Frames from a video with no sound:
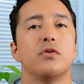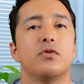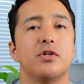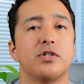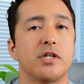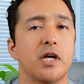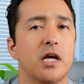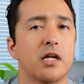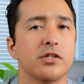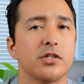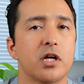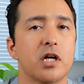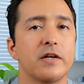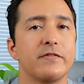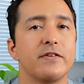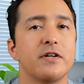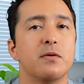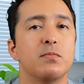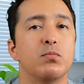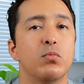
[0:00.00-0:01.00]
Results are
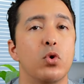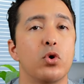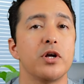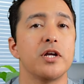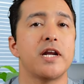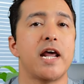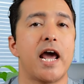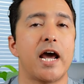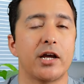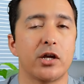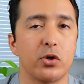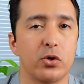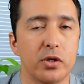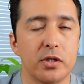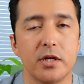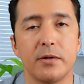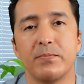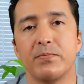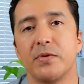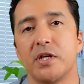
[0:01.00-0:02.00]
even more
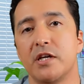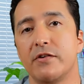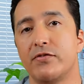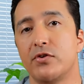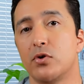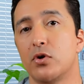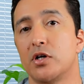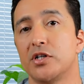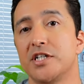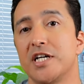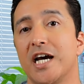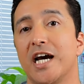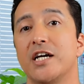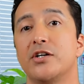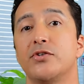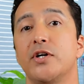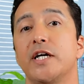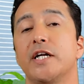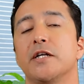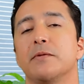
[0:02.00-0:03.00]
inaccurate if you are
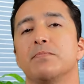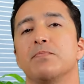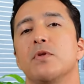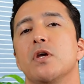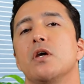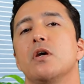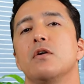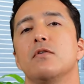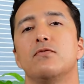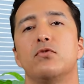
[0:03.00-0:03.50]
dehydrated.